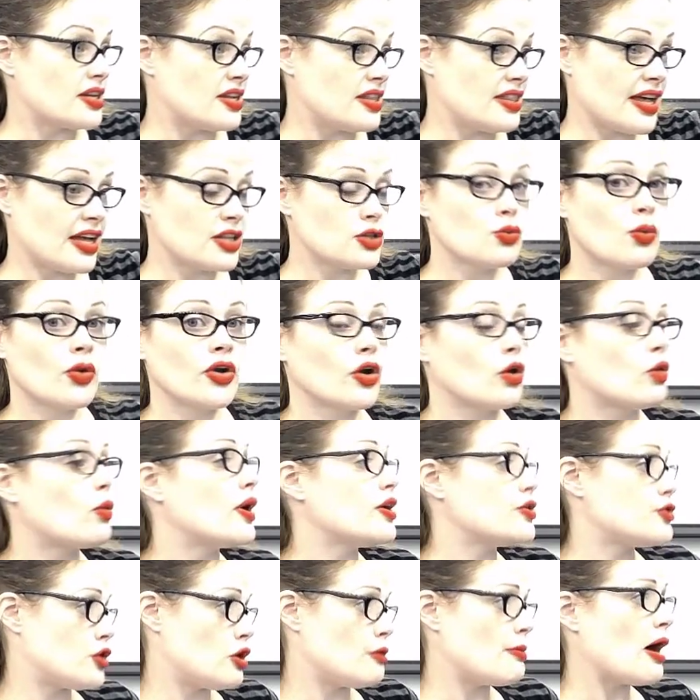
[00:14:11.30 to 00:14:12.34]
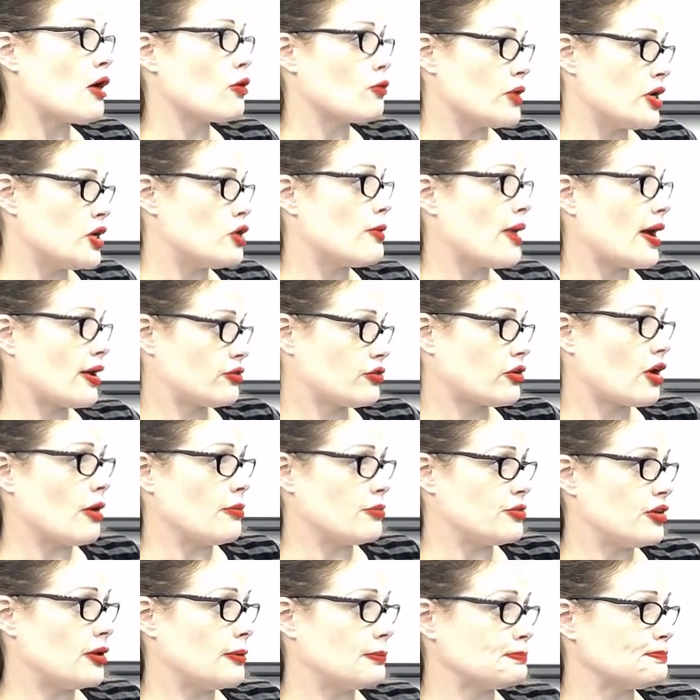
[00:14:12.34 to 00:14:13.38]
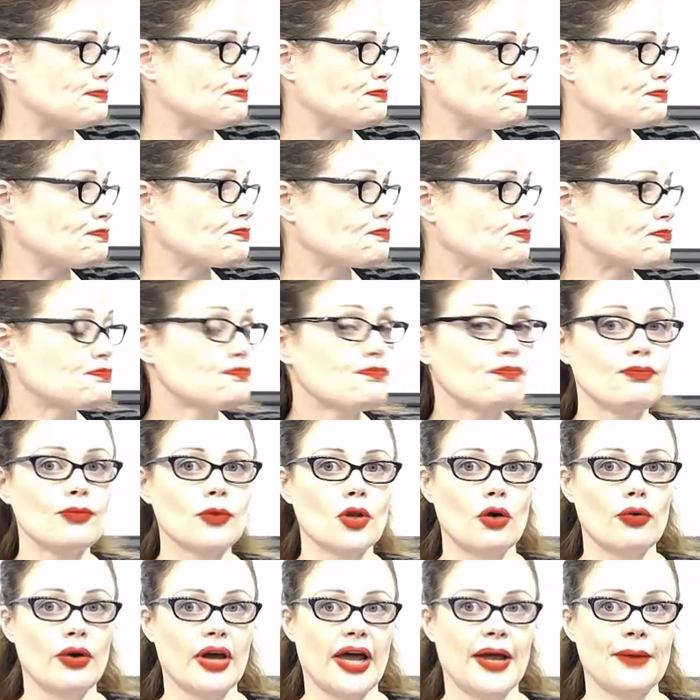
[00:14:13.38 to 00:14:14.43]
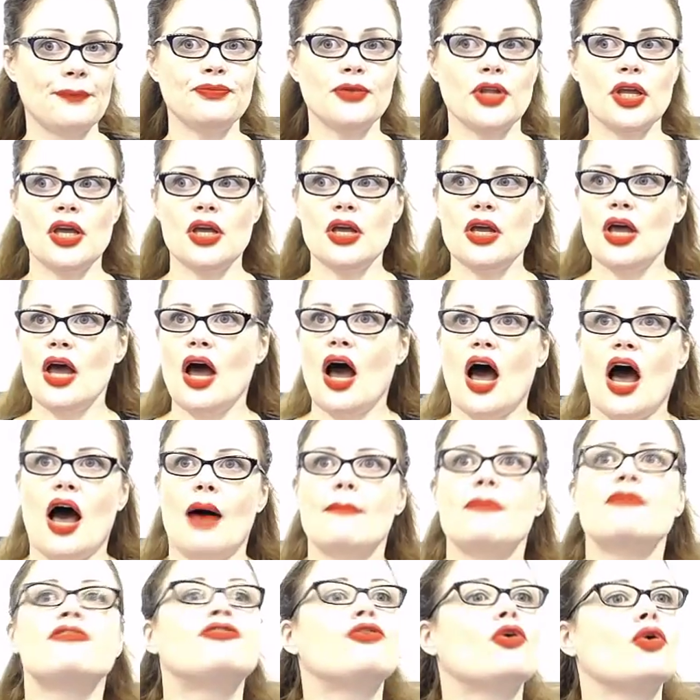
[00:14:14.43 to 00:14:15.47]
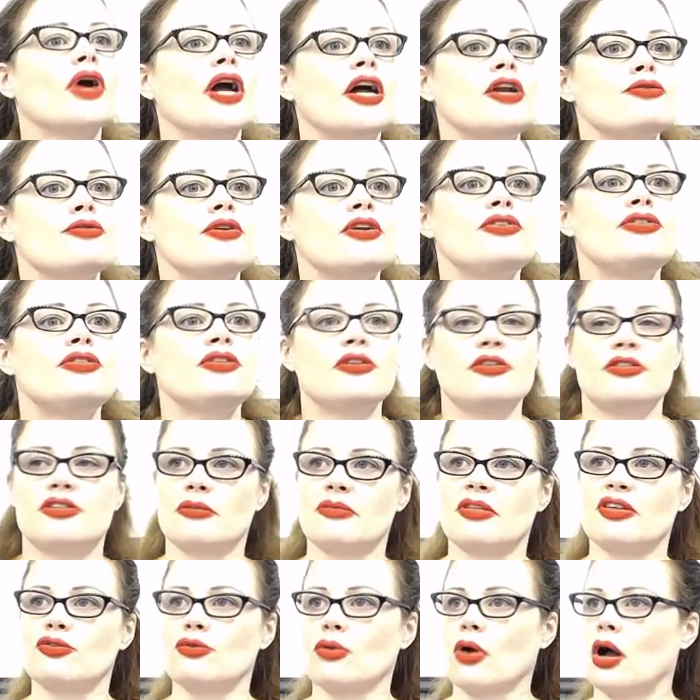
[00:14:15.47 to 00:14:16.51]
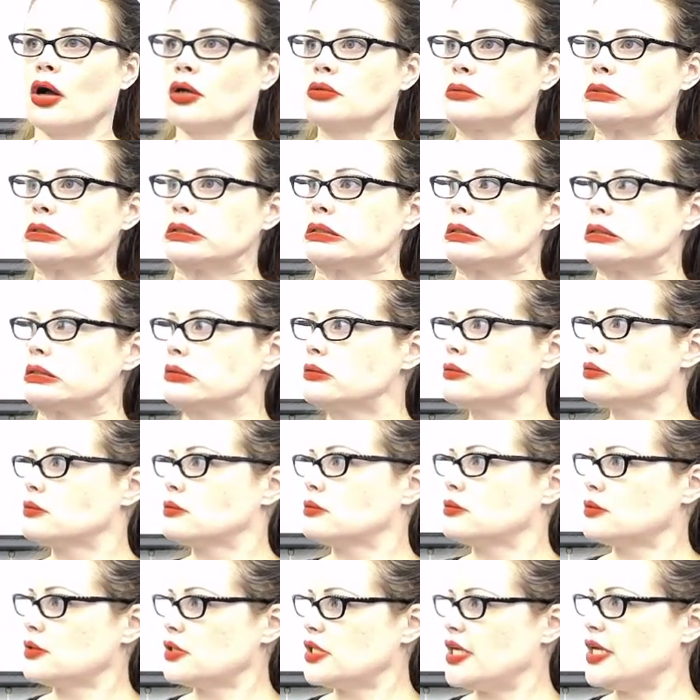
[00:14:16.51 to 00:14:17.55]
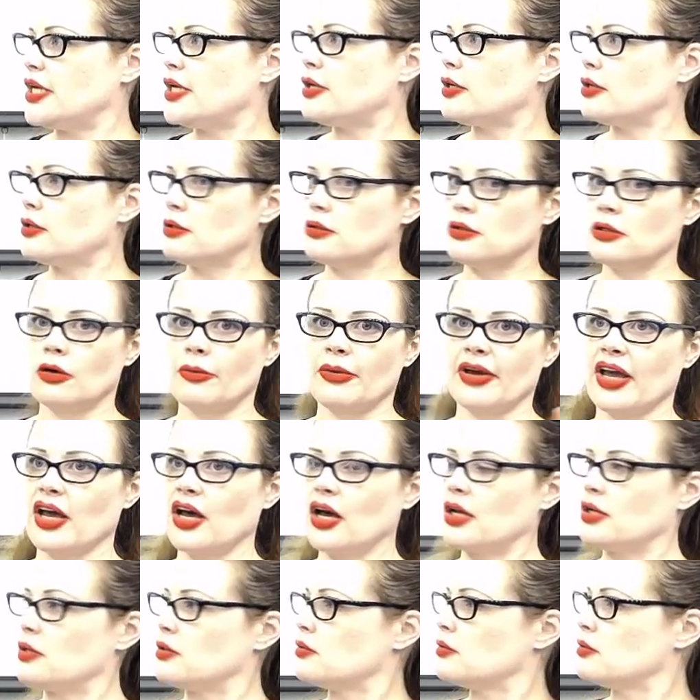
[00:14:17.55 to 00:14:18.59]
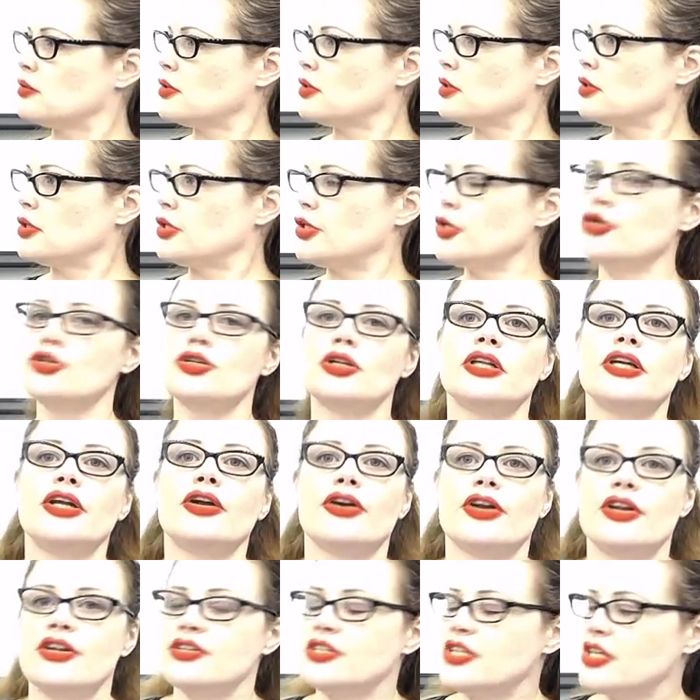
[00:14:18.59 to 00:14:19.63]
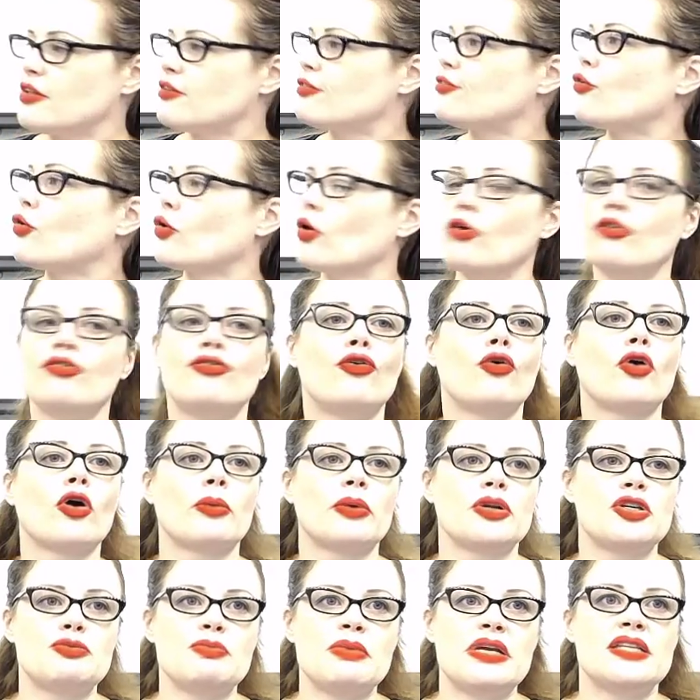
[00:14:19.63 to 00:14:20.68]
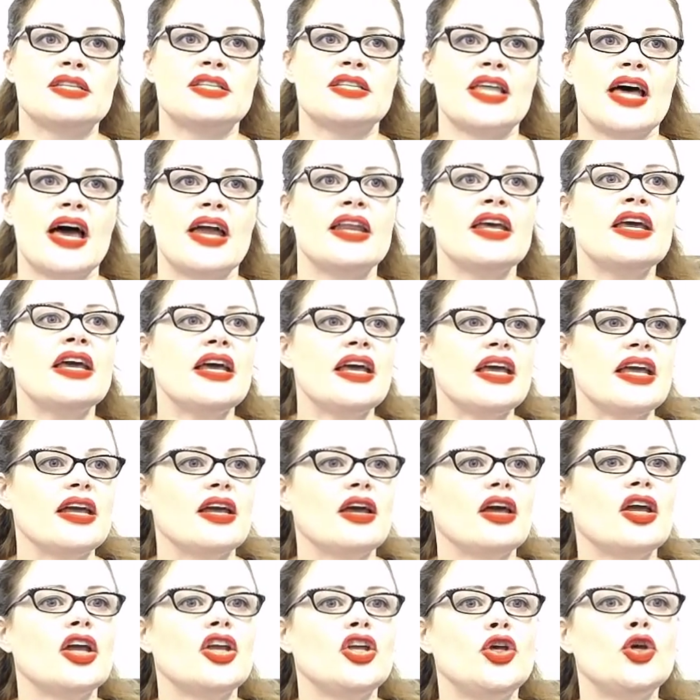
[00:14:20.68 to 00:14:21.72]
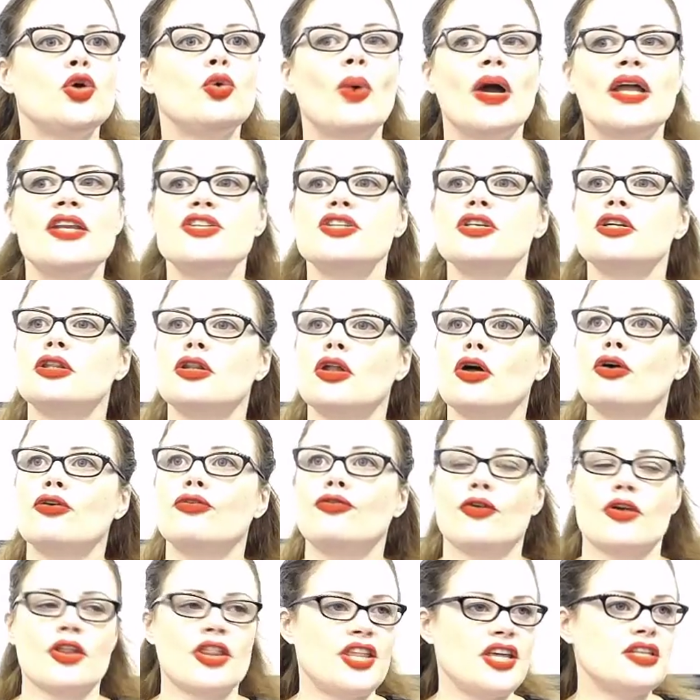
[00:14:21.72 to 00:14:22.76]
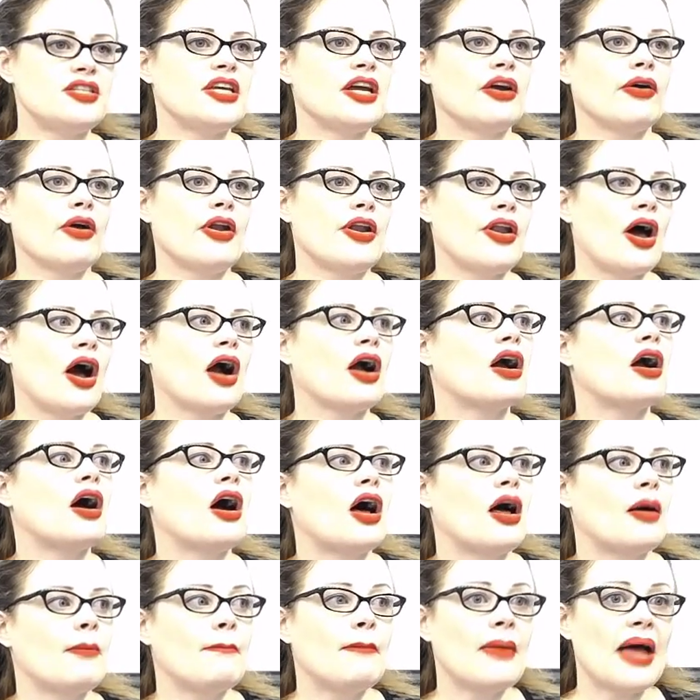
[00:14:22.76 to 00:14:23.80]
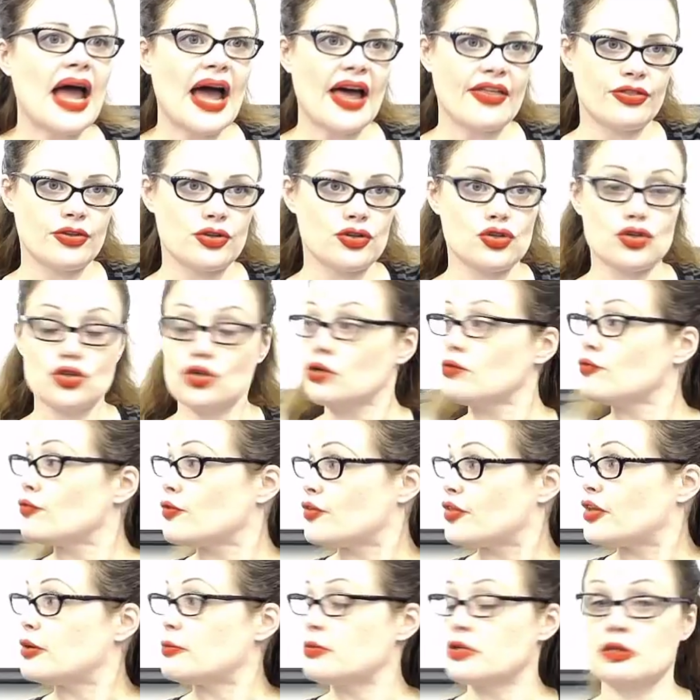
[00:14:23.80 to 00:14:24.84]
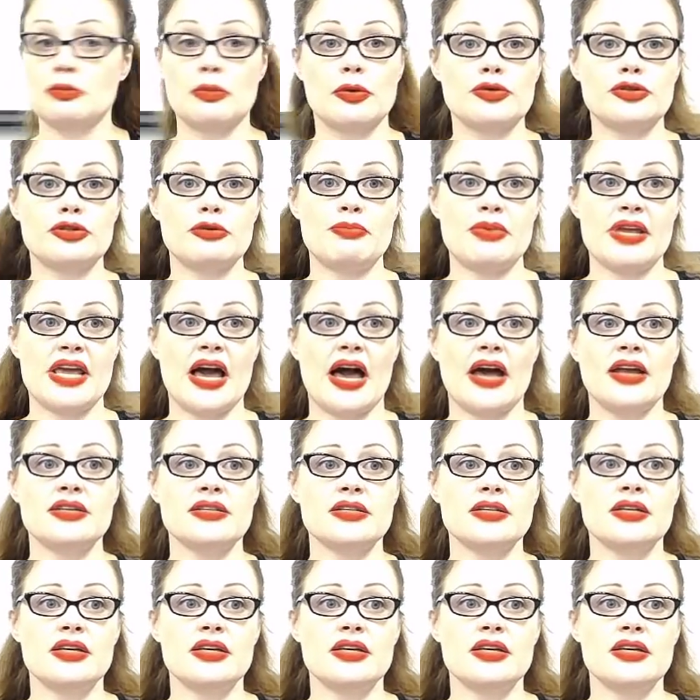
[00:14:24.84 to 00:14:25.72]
and that's where your question about redirects comes in. Okay. Um, 400s, something's wrong. Eek. Oh my God. Usually you're going to see the 404, which means that you went to look for theterra.com at the server that it was supposed to be at,